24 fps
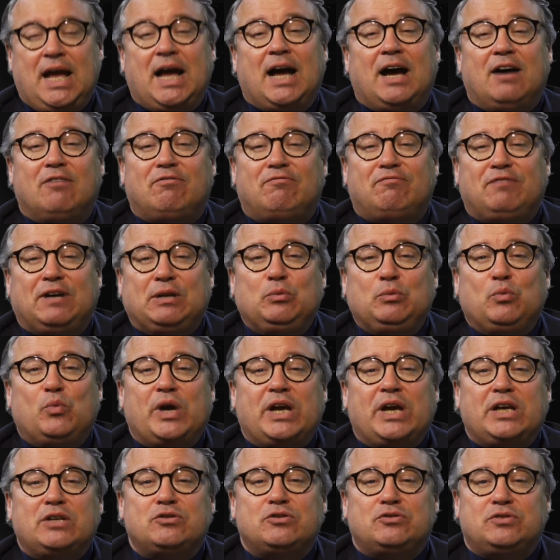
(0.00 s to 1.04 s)
A fun
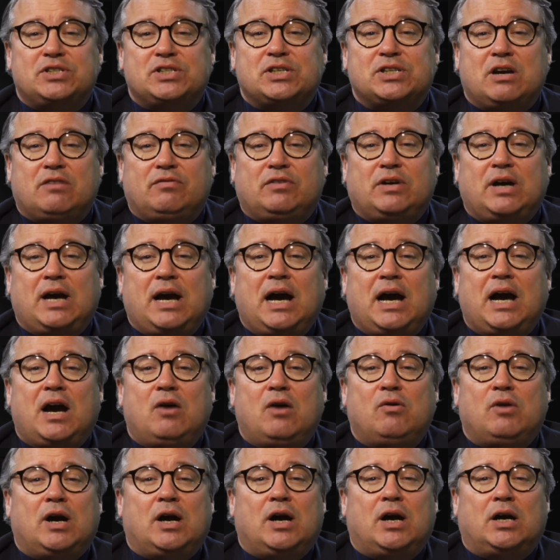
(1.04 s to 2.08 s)
way to discover
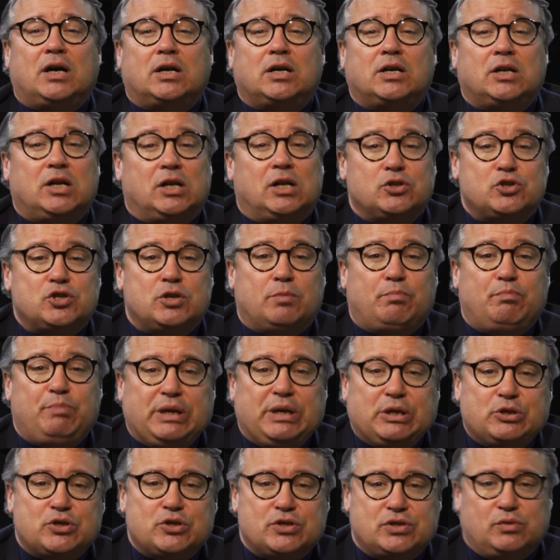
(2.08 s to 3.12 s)
how our culture
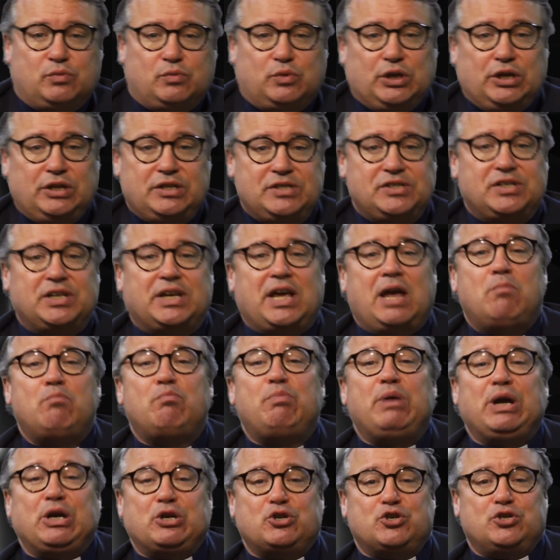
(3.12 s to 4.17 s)
pictures a word is the game
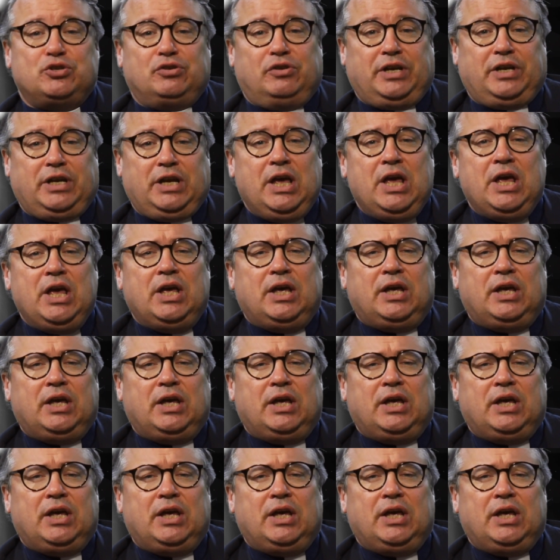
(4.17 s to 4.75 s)
Pictionary.